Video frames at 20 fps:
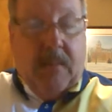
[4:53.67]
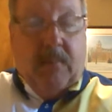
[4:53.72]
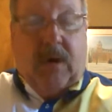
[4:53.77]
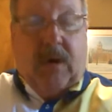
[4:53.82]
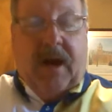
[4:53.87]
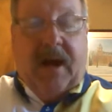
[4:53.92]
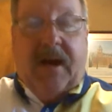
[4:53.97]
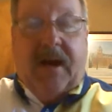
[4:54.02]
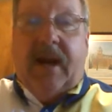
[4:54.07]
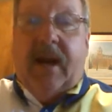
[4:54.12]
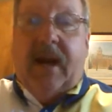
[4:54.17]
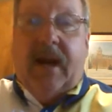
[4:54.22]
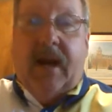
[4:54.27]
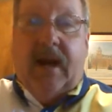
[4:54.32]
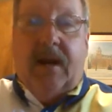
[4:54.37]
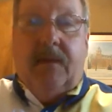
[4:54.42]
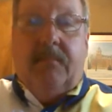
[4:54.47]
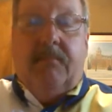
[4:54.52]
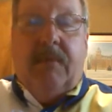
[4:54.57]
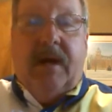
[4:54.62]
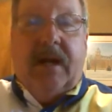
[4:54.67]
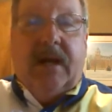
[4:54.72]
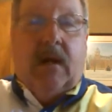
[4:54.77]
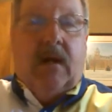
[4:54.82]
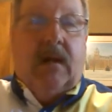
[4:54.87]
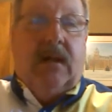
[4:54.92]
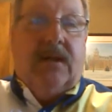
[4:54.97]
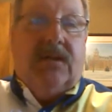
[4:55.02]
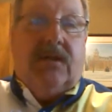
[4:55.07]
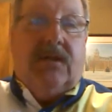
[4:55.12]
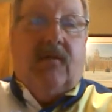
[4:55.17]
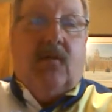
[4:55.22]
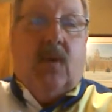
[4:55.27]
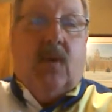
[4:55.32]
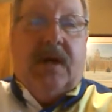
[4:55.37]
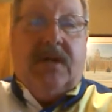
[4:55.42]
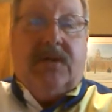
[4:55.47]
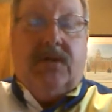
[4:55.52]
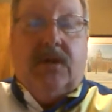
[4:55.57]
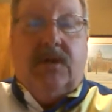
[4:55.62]
Plan ahead. Make a list of
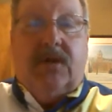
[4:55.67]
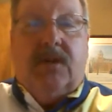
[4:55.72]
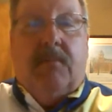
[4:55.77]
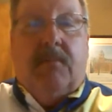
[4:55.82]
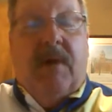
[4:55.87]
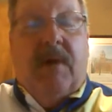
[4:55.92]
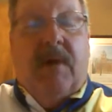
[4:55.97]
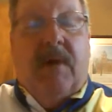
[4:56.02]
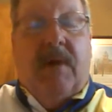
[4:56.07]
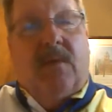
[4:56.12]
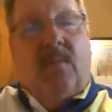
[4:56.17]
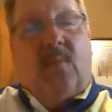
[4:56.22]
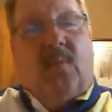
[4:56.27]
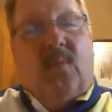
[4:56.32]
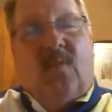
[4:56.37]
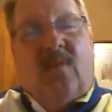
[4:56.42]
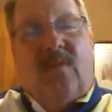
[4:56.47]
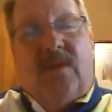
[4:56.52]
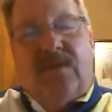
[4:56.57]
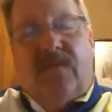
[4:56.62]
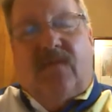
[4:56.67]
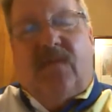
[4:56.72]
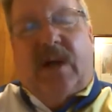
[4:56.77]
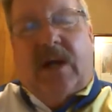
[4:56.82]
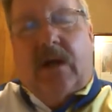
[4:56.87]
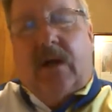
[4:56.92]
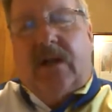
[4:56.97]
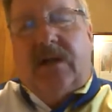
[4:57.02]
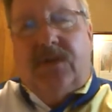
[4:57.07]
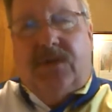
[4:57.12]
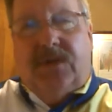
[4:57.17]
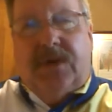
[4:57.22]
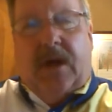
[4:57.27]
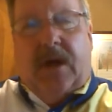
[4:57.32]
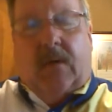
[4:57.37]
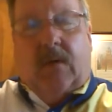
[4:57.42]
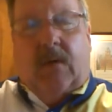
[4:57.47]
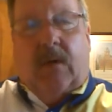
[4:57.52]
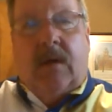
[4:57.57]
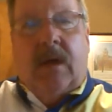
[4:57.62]
questions and make them fairly
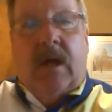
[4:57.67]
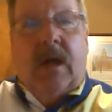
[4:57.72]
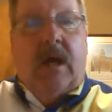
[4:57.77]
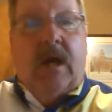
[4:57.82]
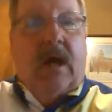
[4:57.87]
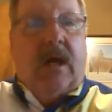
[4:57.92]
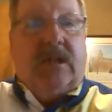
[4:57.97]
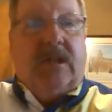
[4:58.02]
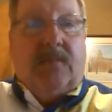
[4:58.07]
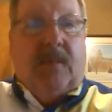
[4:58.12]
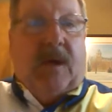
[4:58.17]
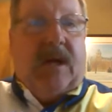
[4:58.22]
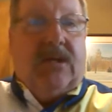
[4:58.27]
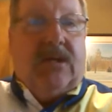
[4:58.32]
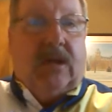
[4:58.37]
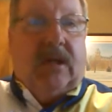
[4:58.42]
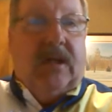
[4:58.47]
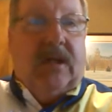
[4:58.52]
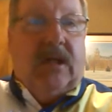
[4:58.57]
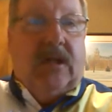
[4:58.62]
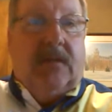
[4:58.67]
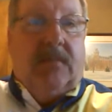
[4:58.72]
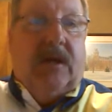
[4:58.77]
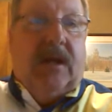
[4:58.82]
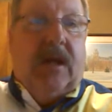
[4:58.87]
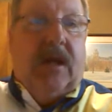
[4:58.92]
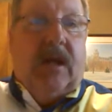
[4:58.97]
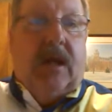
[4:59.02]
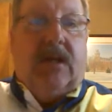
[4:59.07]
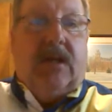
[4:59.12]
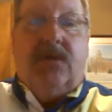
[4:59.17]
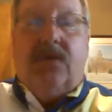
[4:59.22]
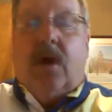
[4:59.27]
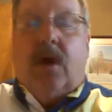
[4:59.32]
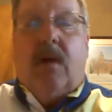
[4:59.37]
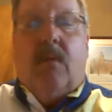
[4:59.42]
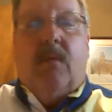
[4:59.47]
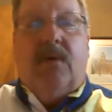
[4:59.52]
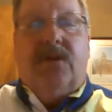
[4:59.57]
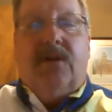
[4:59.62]
general especially at the beginning.
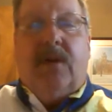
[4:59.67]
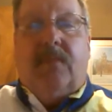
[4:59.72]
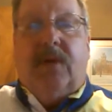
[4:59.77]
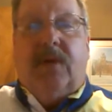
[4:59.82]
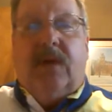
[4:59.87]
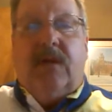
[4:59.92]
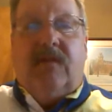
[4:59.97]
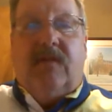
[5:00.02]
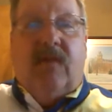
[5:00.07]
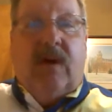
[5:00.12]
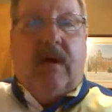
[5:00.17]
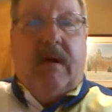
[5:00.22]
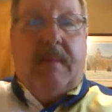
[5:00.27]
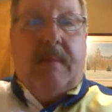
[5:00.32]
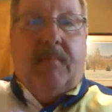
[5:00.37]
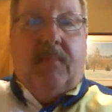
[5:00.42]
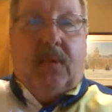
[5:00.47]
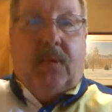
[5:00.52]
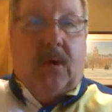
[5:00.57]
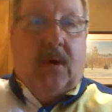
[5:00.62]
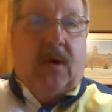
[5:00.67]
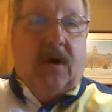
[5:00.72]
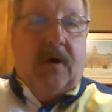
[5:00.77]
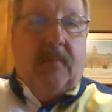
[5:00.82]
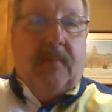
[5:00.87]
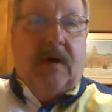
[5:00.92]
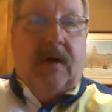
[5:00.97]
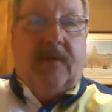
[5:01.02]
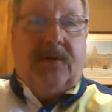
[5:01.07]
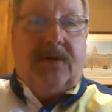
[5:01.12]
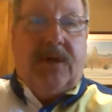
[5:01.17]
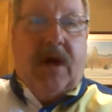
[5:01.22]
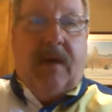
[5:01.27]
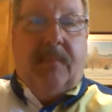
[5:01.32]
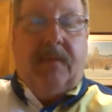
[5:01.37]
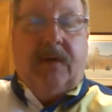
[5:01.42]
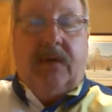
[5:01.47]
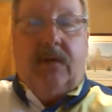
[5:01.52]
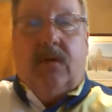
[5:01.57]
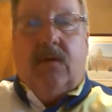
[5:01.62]
Start with something that's very broad about the
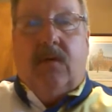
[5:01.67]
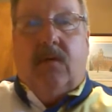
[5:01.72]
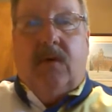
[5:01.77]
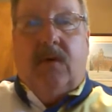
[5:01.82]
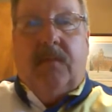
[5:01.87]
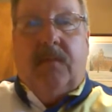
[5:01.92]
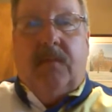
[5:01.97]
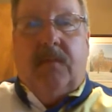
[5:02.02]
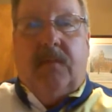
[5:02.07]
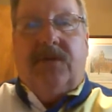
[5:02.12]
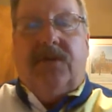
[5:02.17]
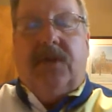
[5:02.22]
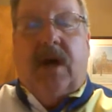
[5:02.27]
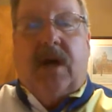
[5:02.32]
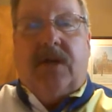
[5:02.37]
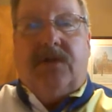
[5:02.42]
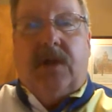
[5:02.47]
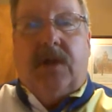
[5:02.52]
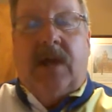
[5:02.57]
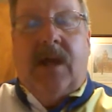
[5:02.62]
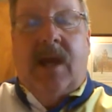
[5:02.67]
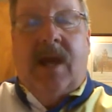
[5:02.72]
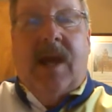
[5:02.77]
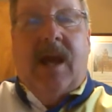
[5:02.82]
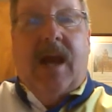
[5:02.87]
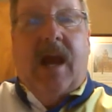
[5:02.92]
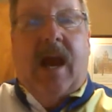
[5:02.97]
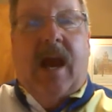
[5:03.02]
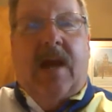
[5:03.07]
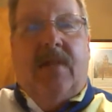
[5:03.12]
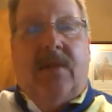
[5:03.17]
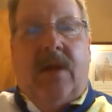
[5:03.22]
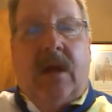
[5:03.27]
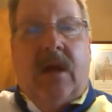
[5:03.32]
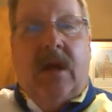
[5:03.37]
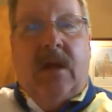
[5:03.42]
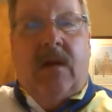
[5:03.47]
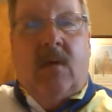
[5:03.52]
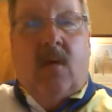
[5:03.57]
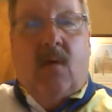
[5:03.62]
topic you're going to be discussing, and
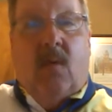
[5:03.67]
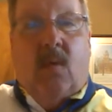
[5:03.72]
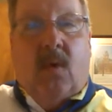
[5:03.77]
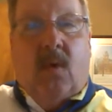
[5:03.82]
then